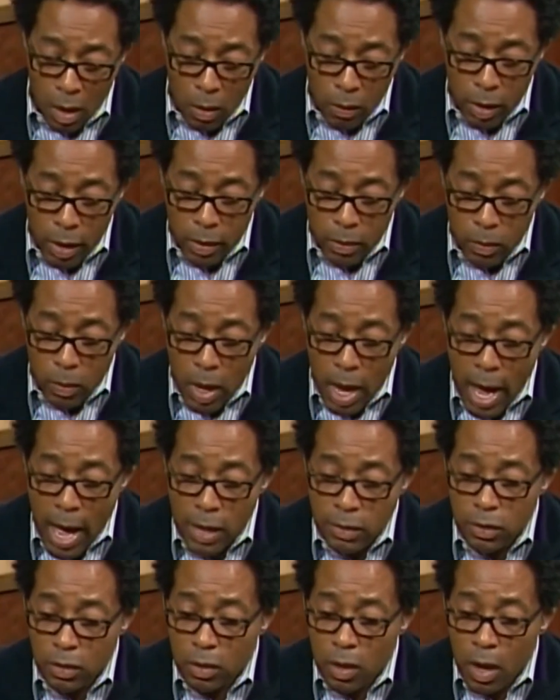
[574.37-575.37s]
Okay, well,
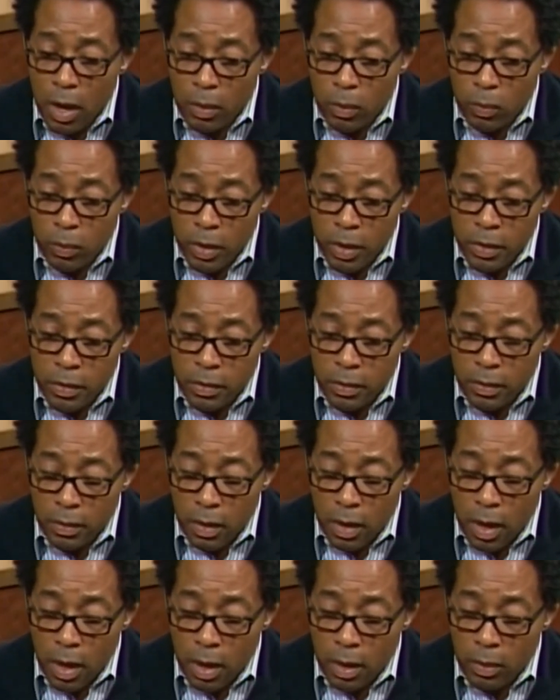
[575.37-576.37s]
I'll start with
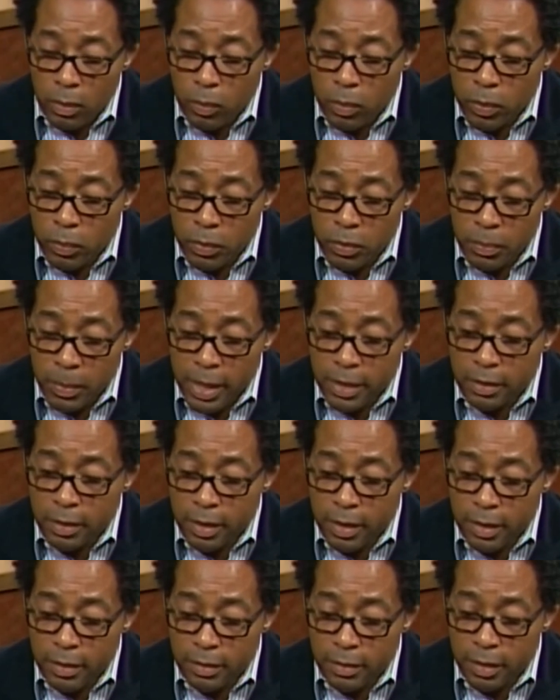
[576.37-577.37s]
respect to the
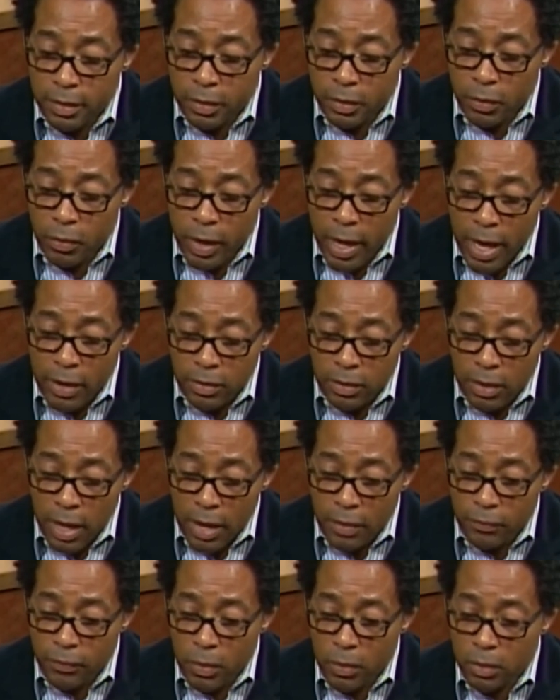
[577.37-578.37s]
consent decree,
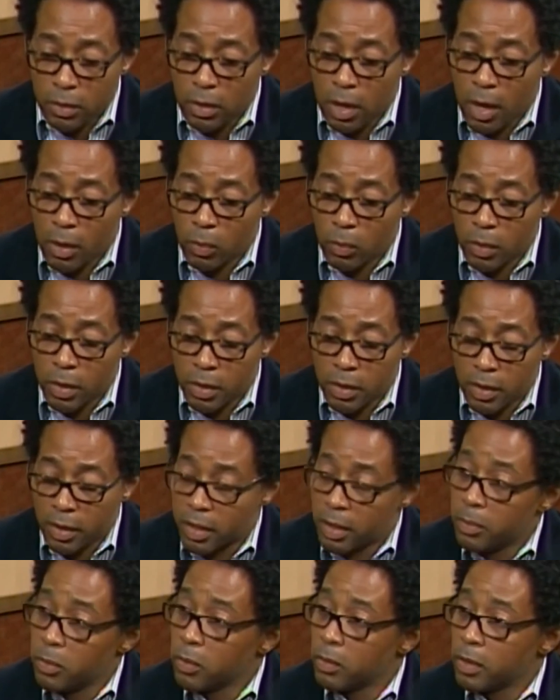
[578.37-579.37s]
I'll first start with the
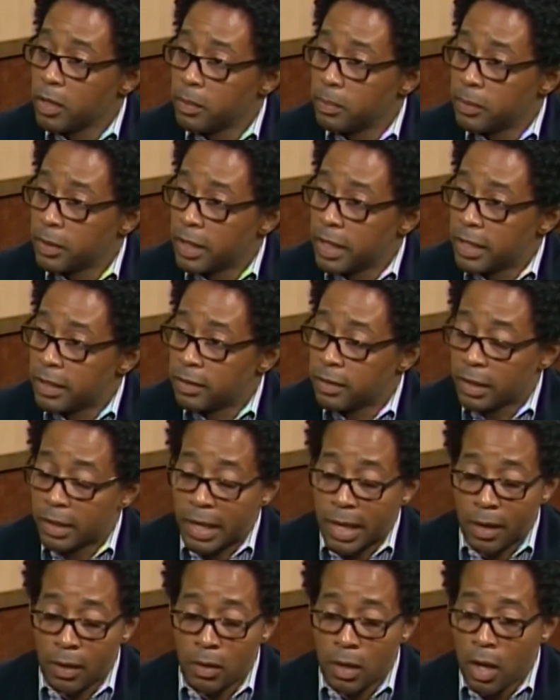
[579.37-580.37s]
community policing.
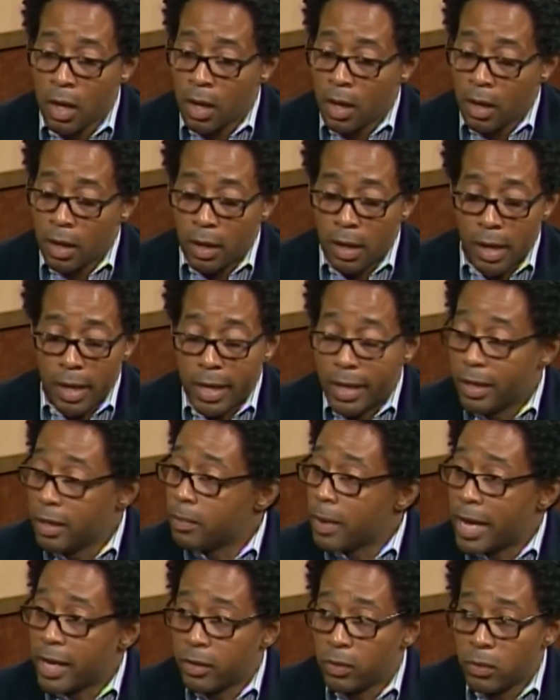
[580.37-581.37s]
Now,
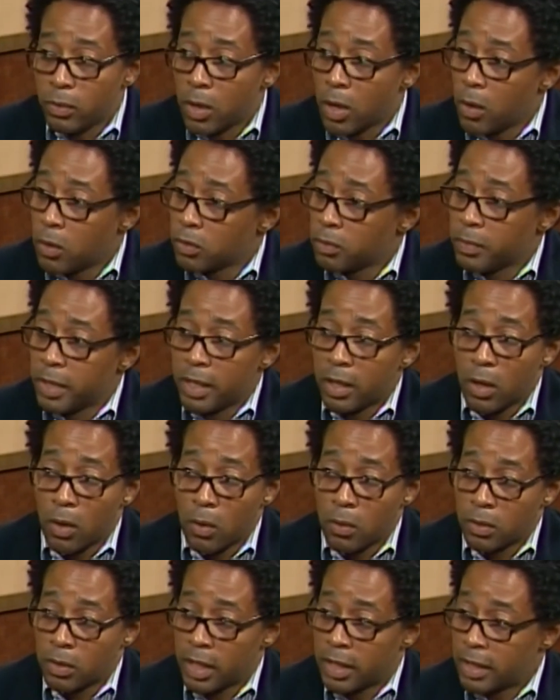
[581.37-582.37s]
anybody who knows me
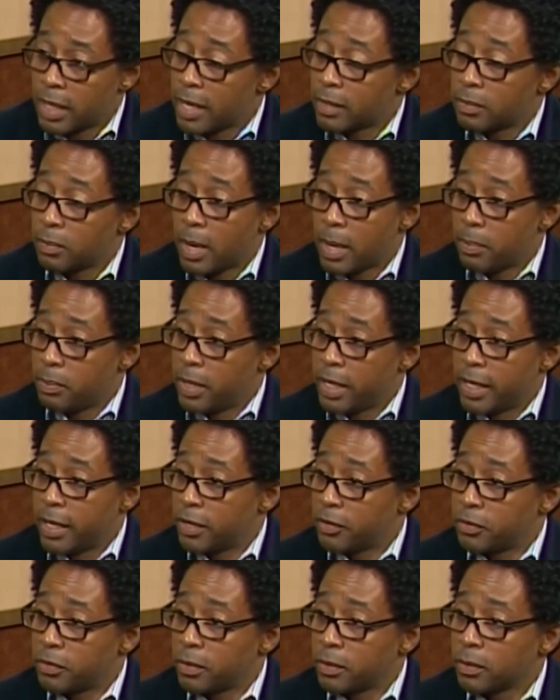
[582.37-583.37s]
knows that that's my big
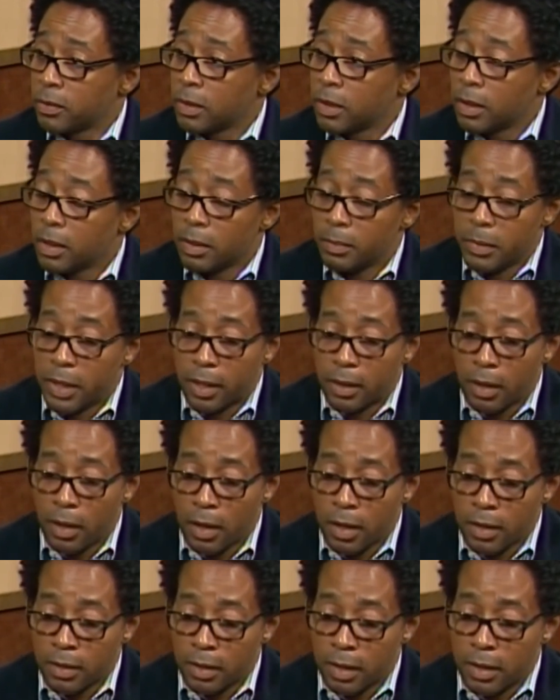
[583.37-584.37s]
issue,
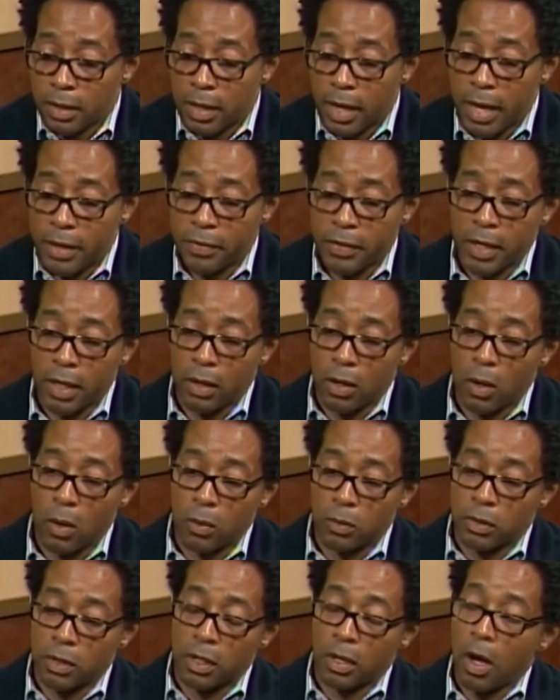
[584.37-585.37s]
because nothing
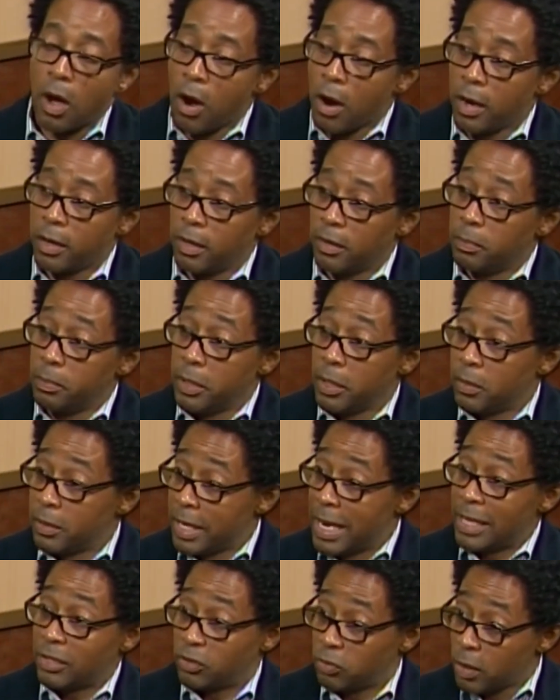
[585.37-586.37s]
goes to the heart of
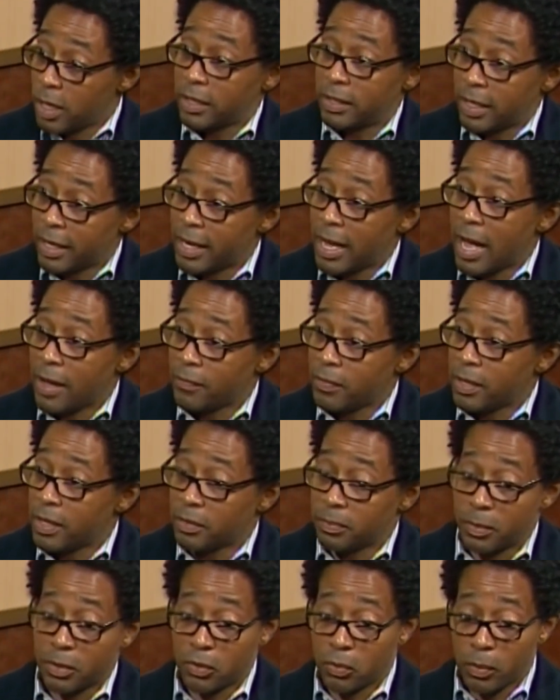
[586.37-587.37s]
building that trust and
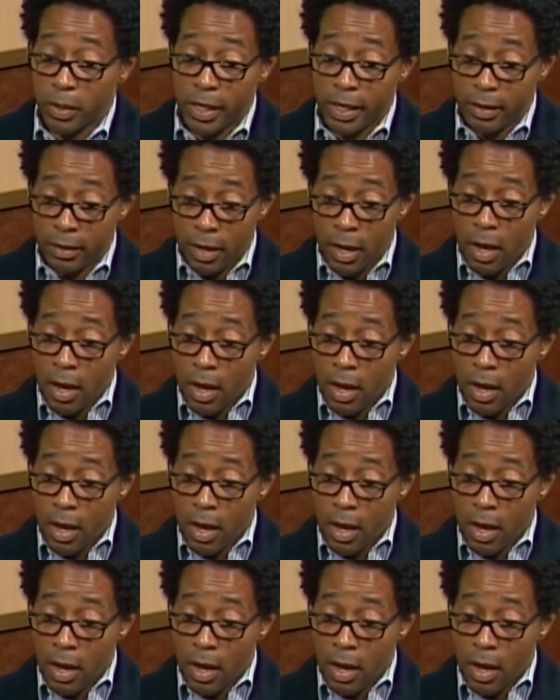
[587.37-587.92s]
confidence between